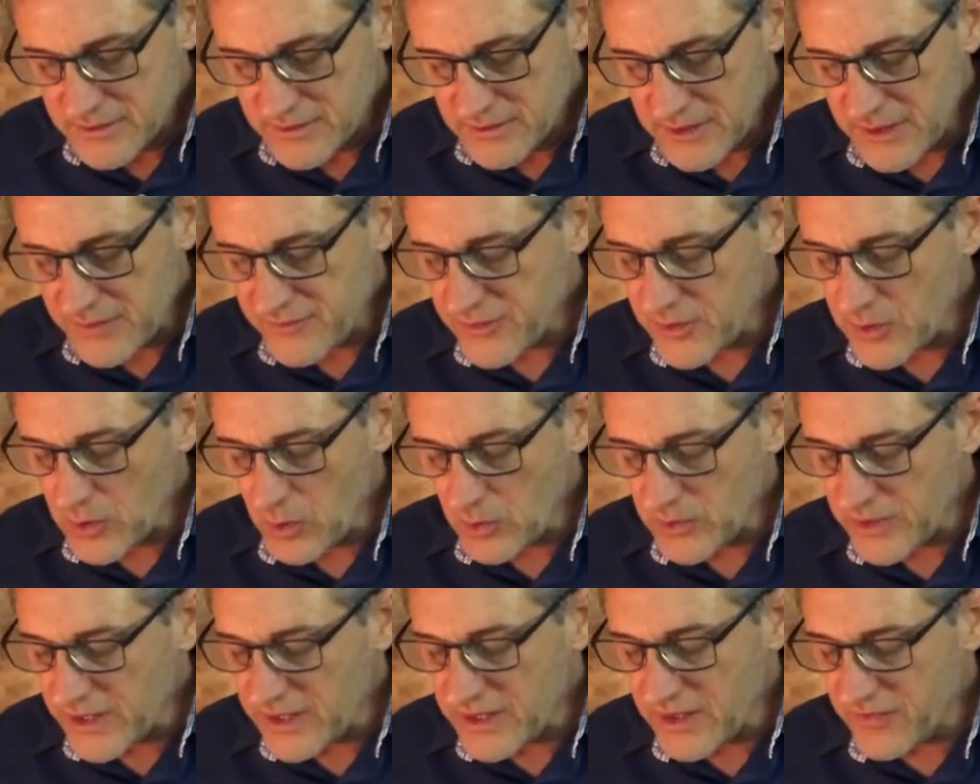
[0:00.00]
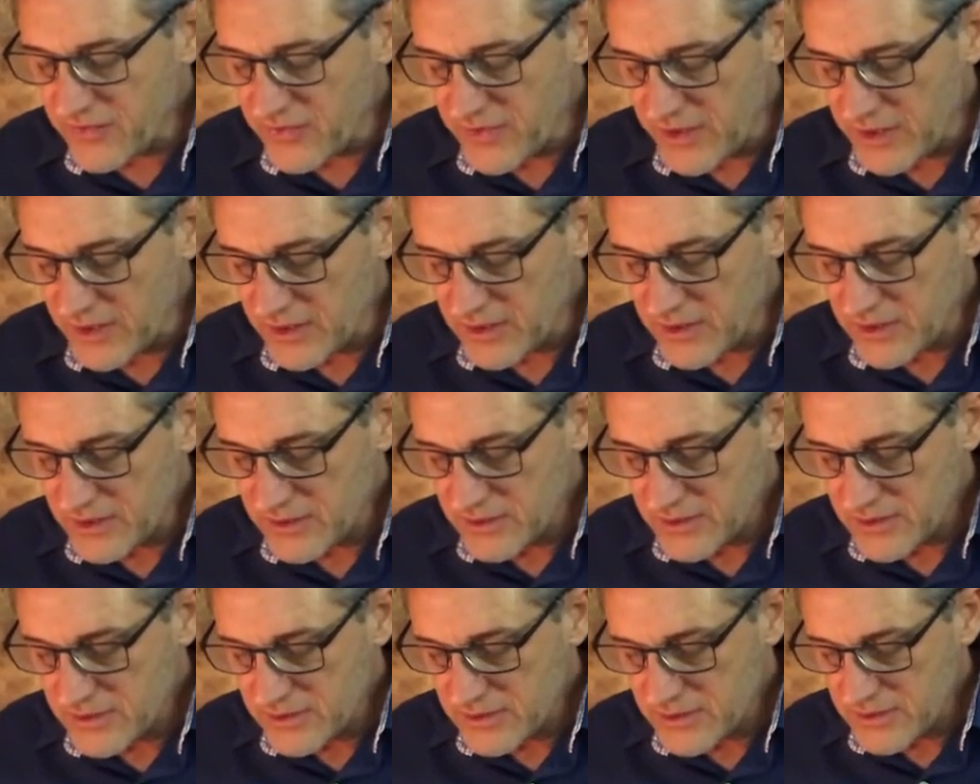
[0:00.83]
if you hold anything
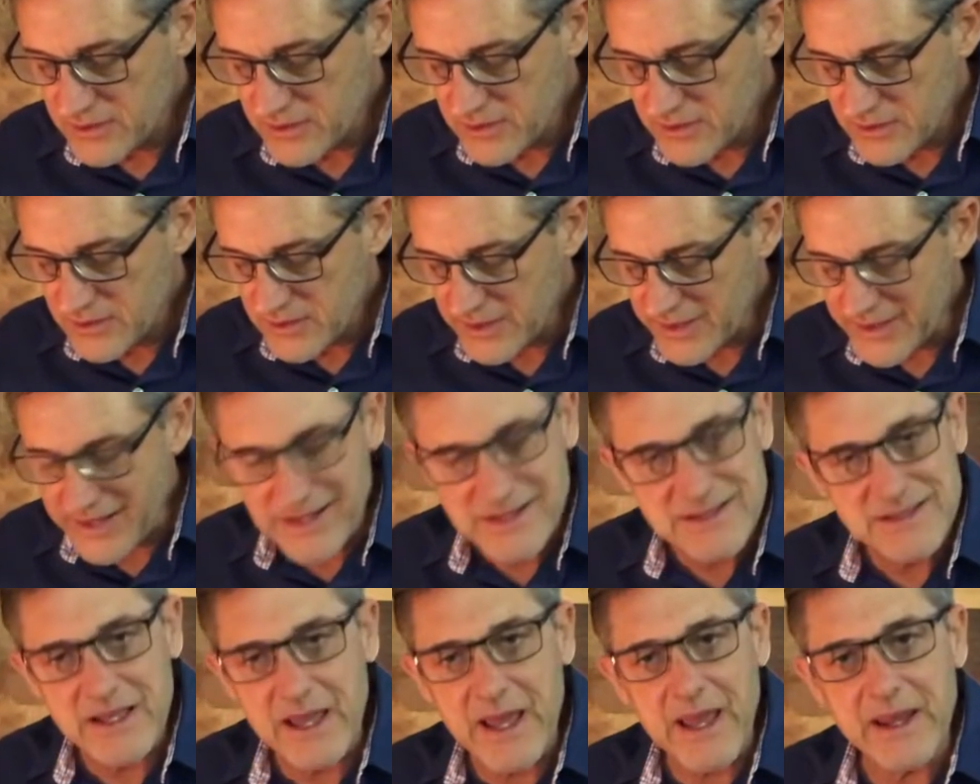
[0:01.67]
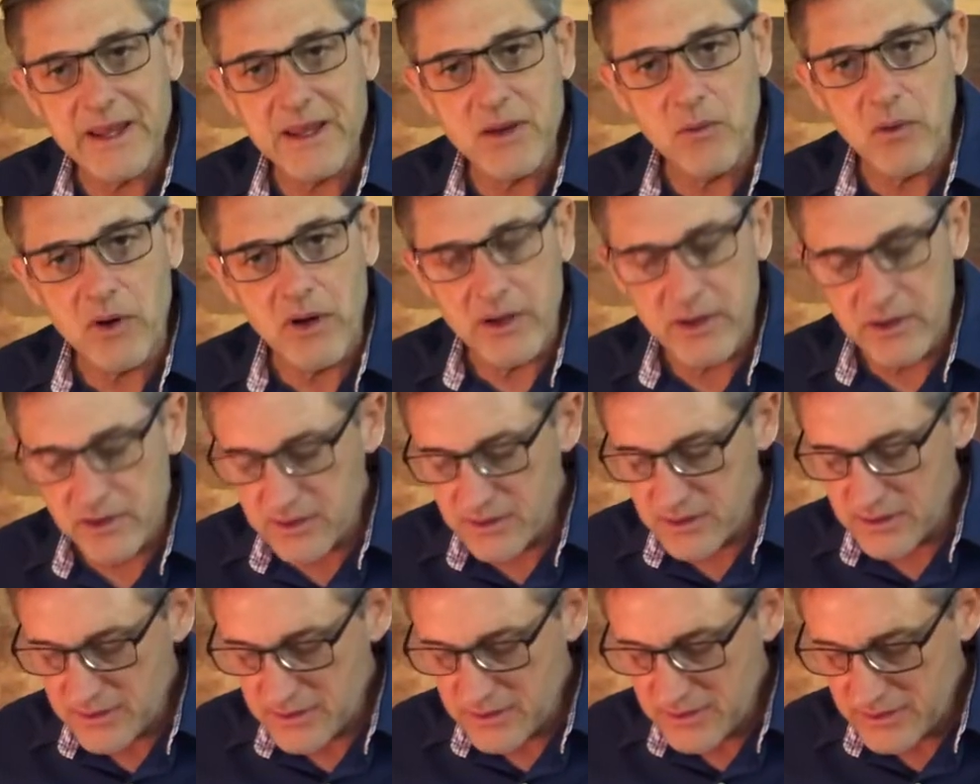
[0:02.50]
against anyone,
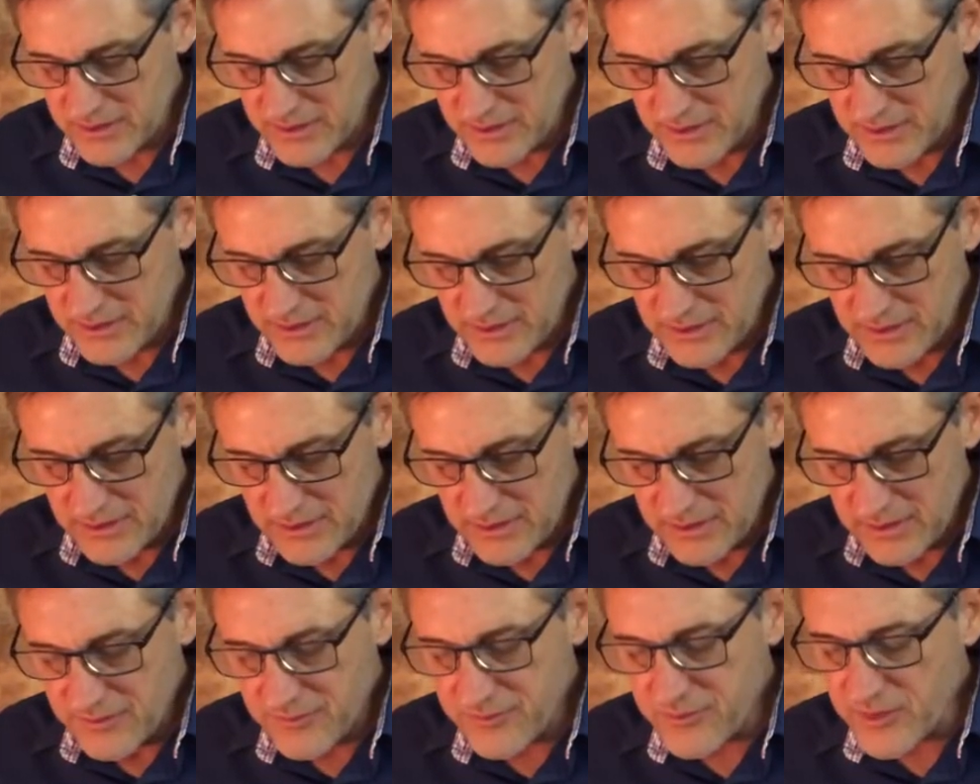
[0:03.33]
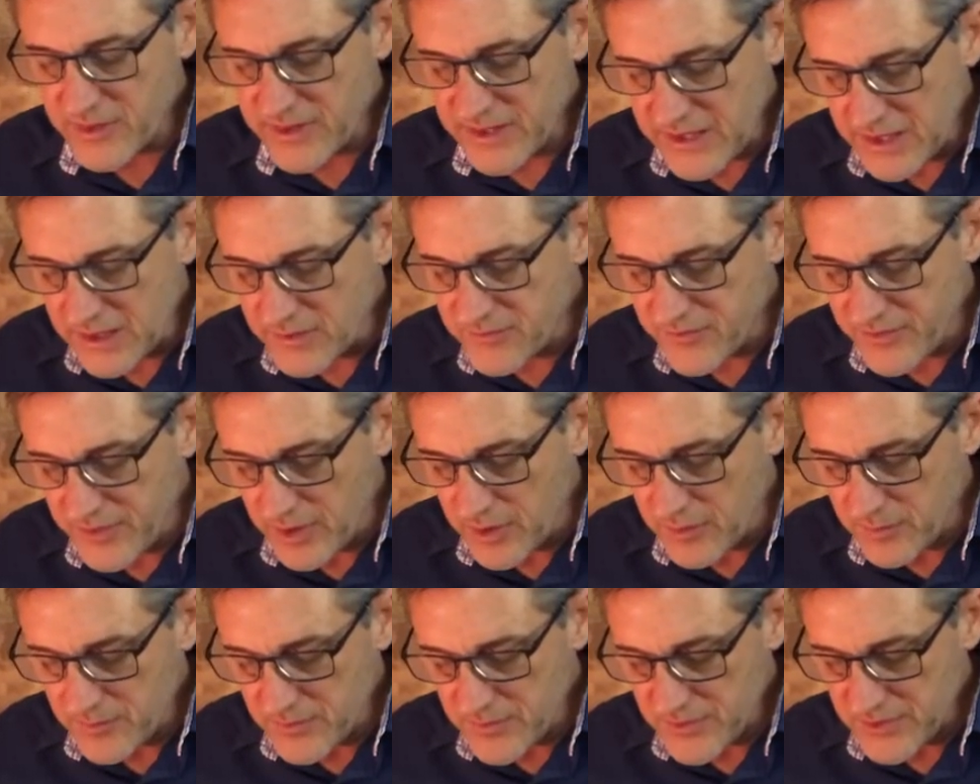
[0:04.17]
forgive
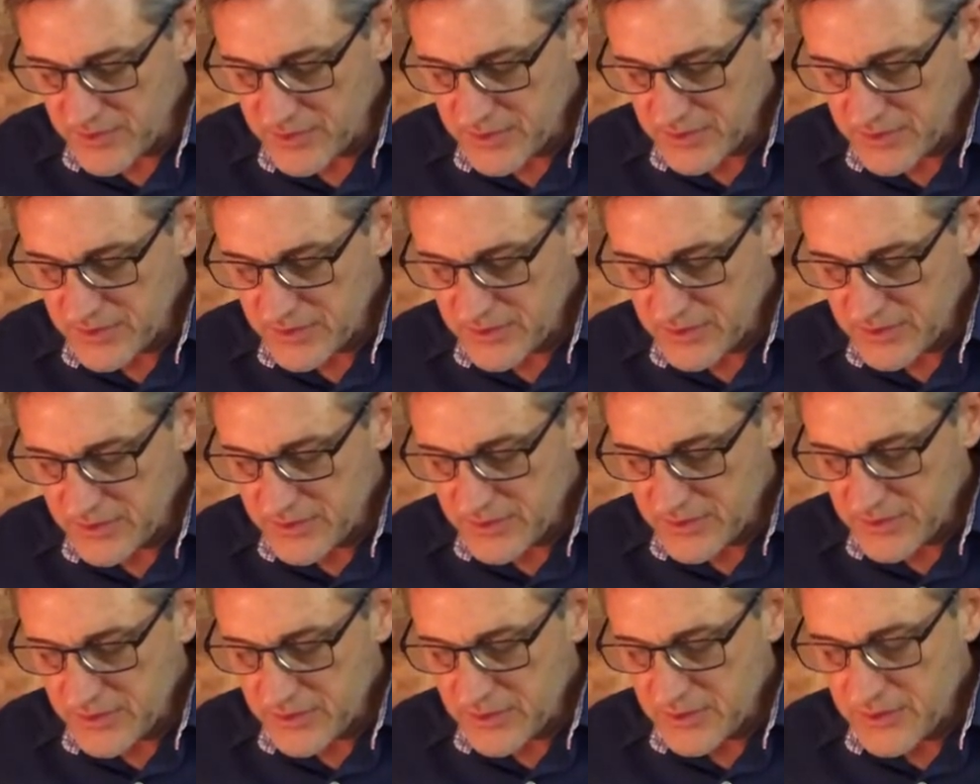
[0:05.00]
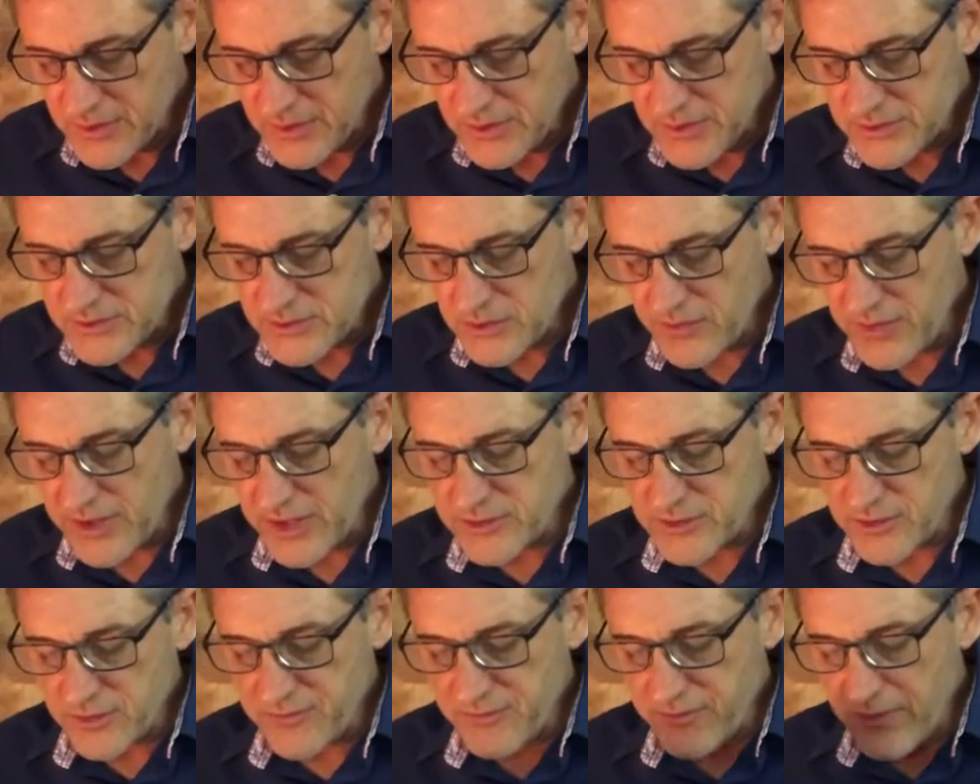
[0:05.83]
them so that
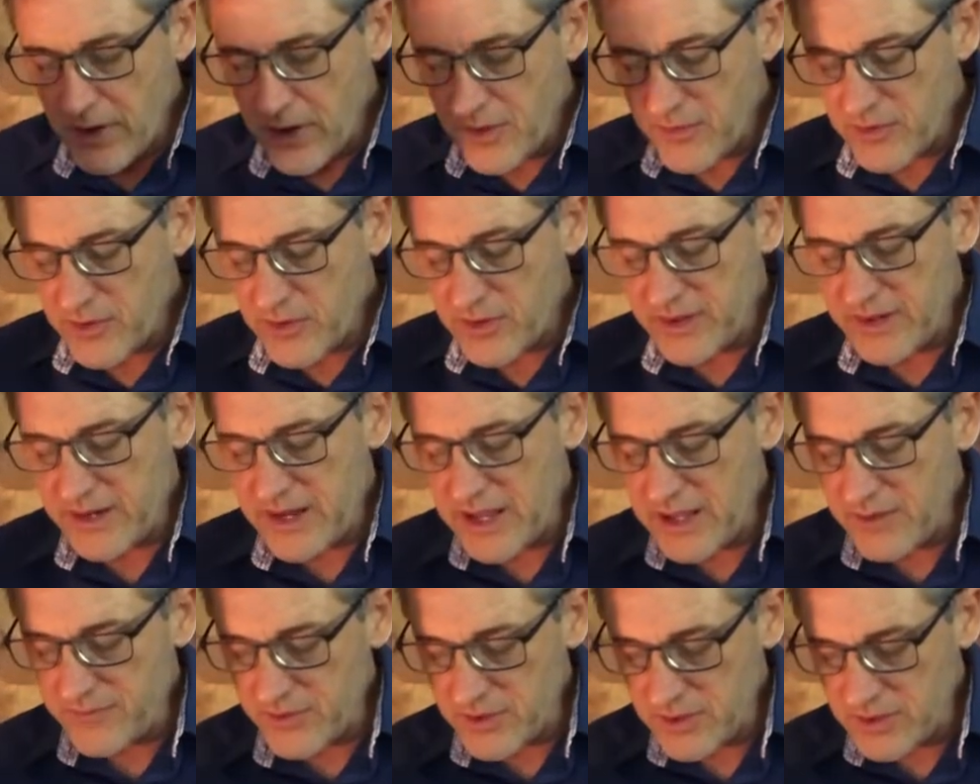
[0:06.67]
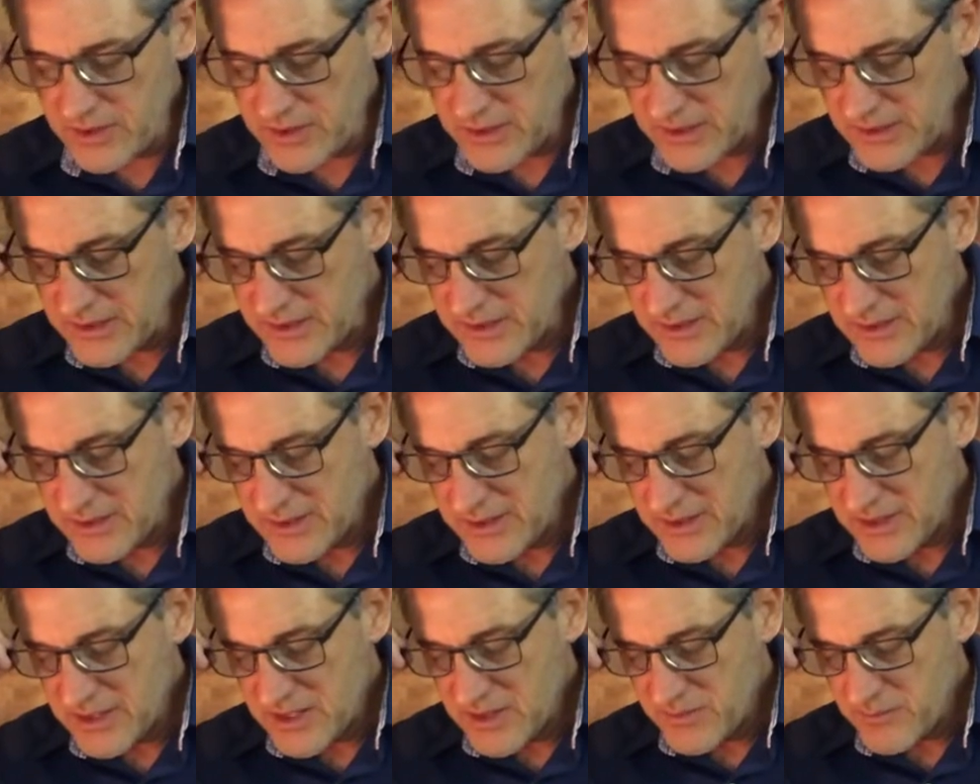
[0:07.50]
your Father in heaven
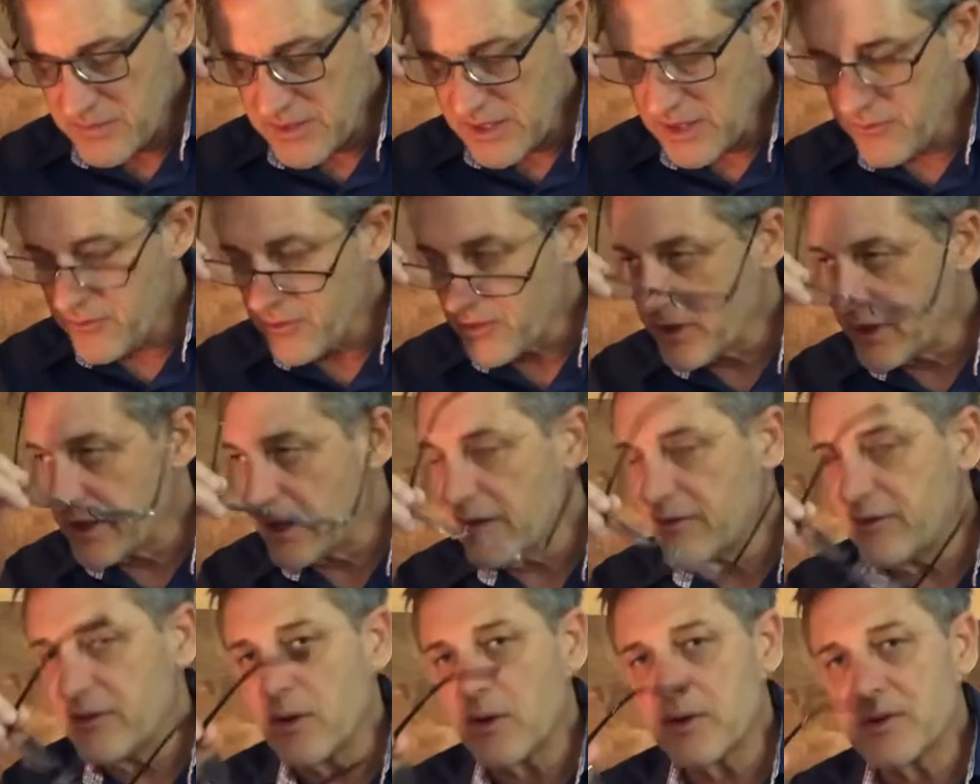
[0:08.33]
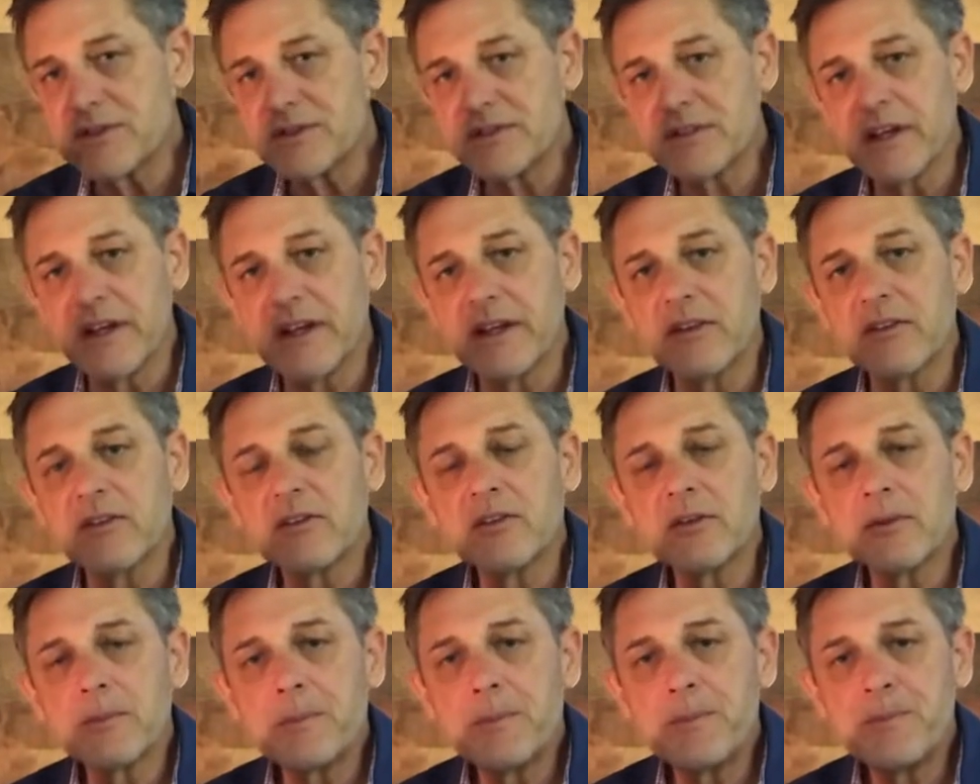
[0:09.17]
may forgive your sins.